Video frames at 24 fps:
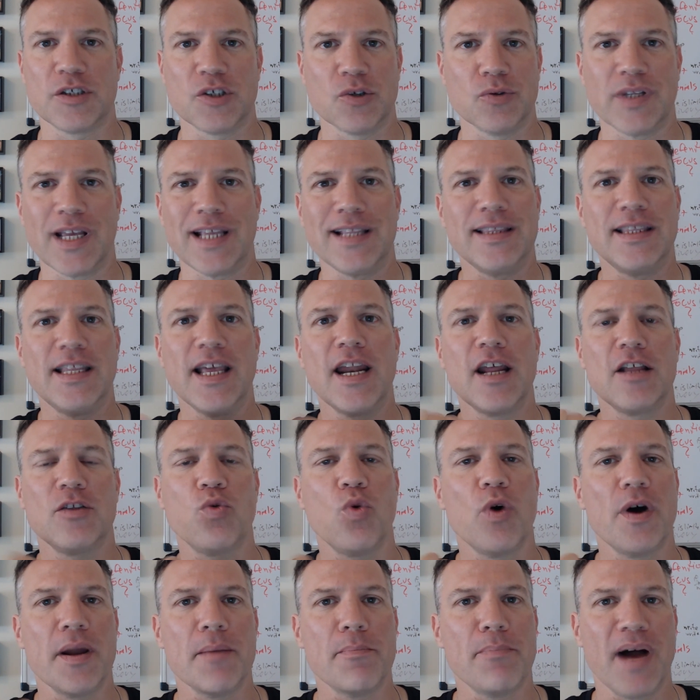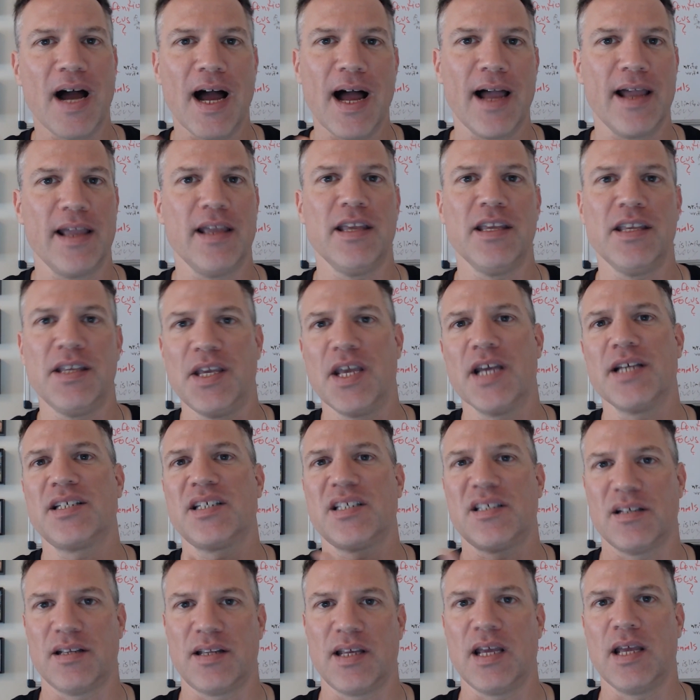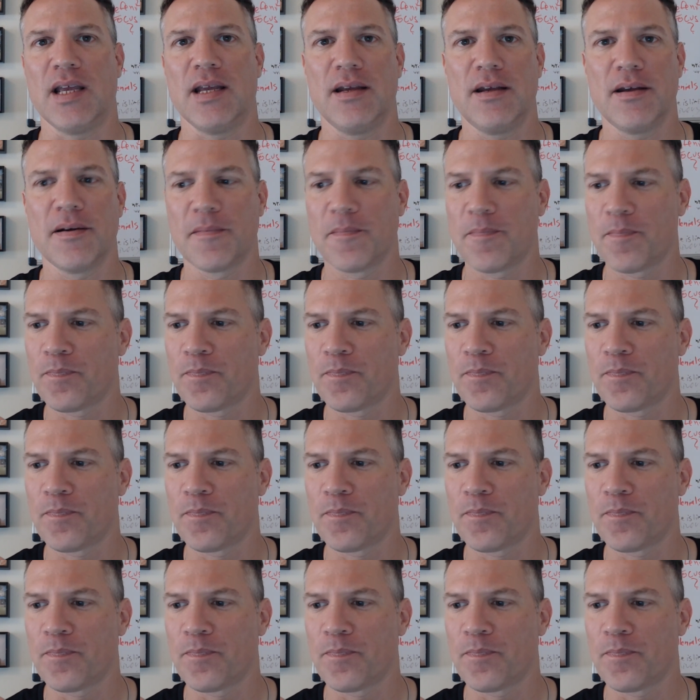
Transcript: so they didn't want to buy yesterday.